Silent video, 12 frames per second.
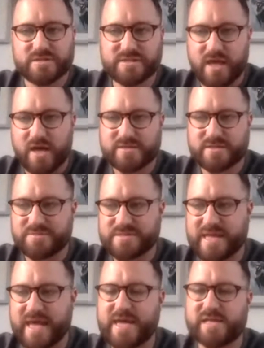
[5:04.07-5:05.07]
startup
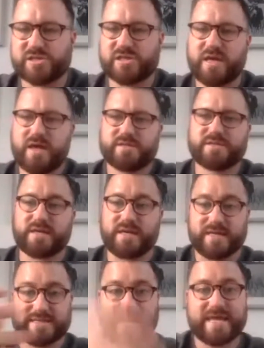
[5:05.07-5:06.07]
stage to
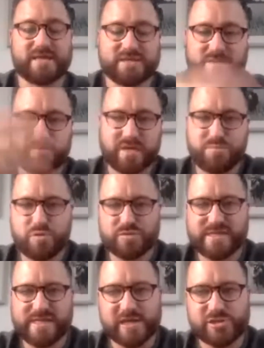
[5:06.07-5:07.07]
kind of taking something
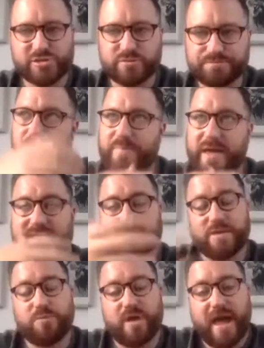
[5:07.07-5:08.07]
multinational.
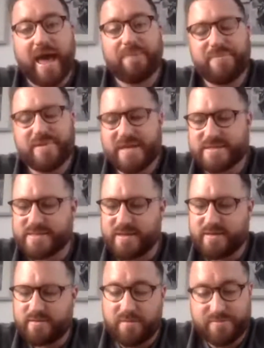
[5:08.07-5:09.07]
Basically, what happened is
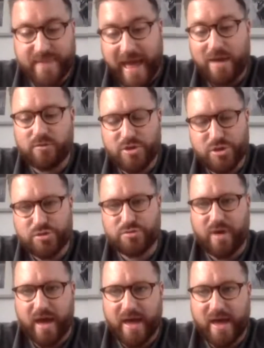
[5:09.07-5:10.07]
that now
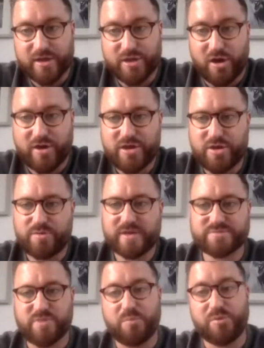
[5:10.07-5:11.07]
a guy who
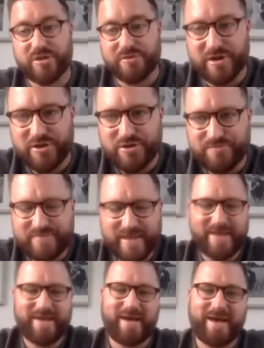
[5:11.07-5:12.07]
is my brother-in-law,
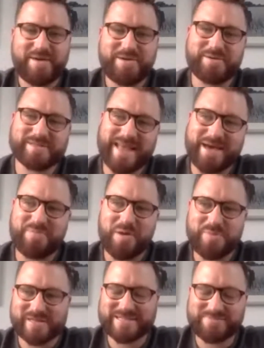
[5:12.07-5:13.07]
who is now my
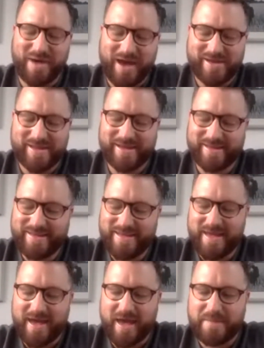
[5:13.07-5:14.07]
business partner,
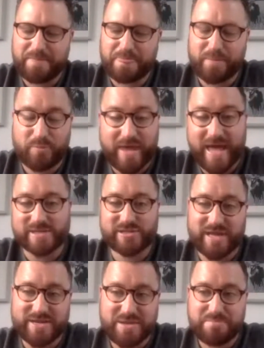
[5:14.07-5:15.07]
we
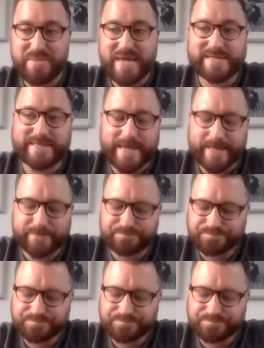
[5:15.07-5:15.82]
actually ended up meeting